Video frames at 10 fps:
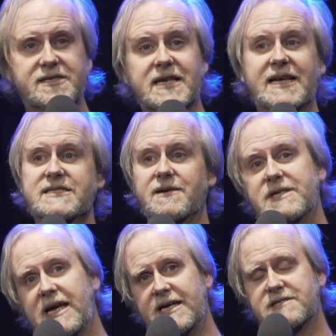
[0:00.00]
is there's some
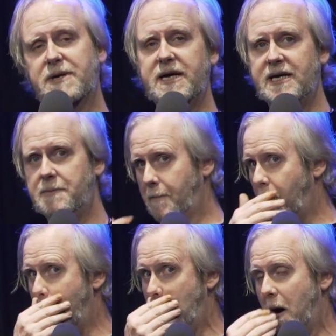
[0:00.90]
DSP
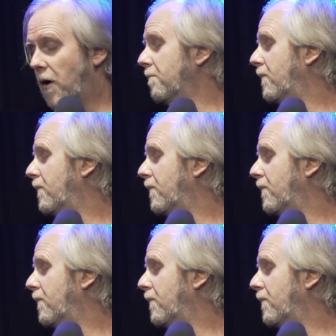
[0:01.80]
on